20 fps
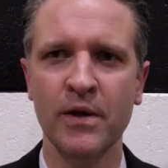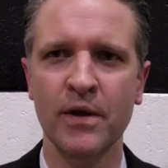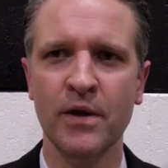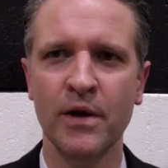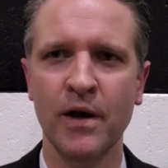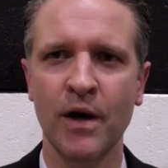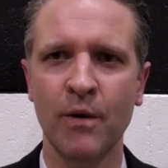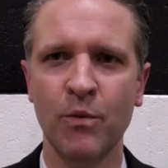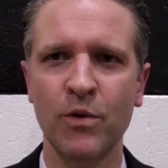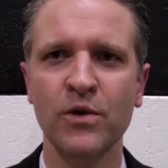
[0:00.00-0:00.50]

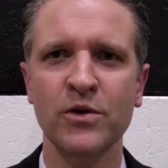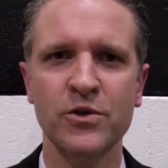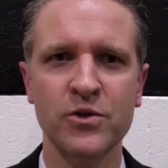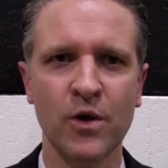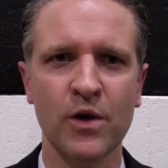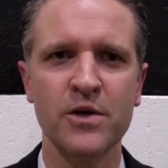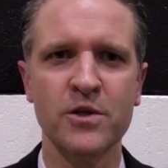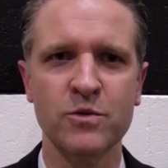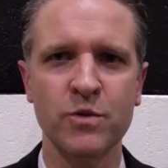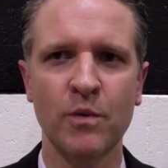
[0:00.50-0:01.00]
uh, will
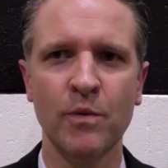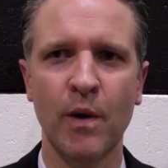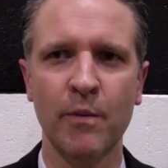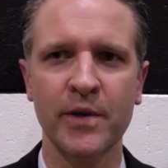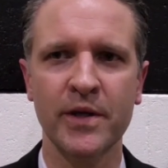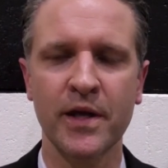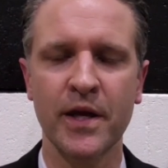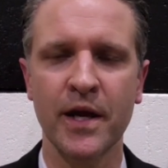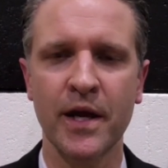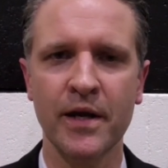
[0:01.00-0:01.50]
enjoy this one while
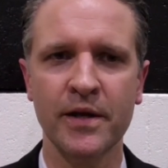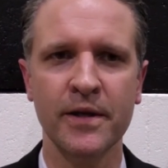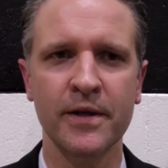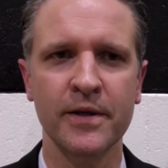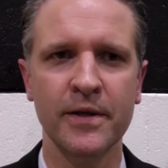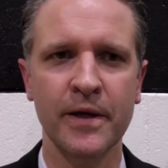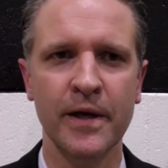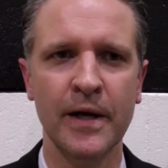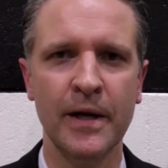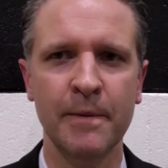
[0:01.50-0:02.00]
we can, and
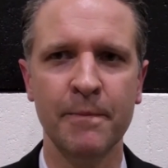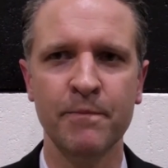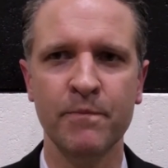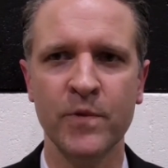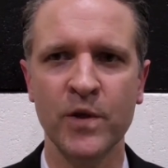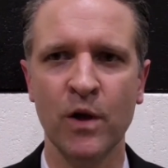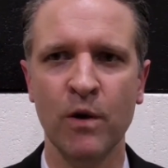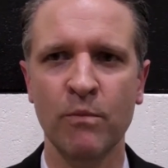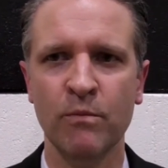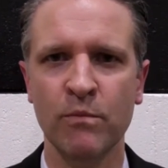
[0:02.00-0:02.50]
um,
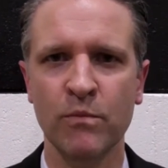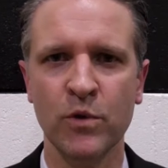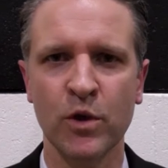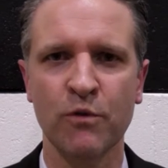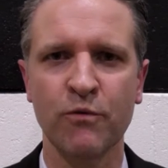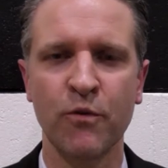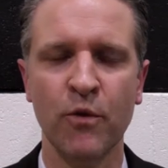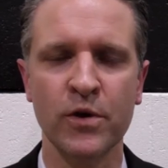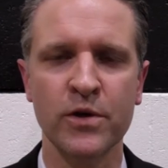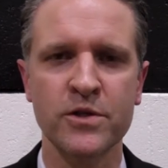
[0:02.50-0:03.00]
you know, look
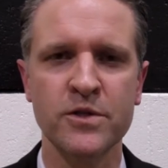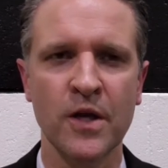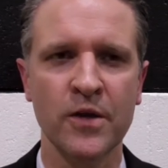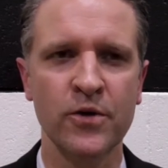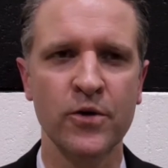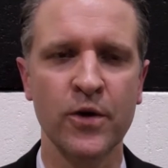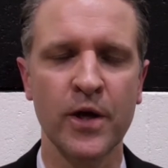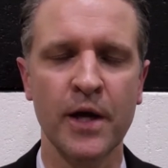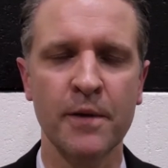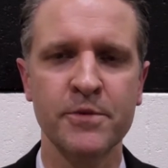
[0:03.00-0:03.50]
forward to
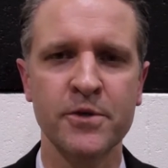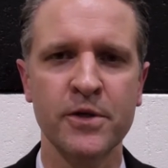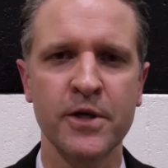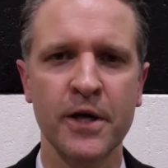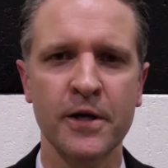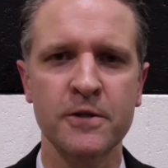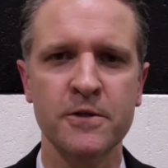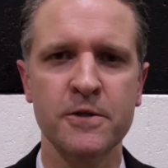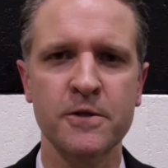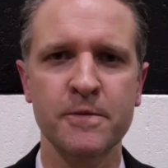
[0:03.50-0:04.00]
Southern New Hampshire
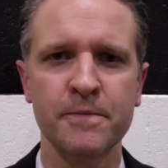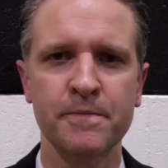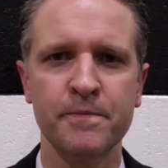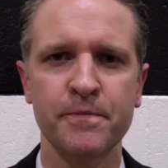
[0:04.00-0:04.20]
next.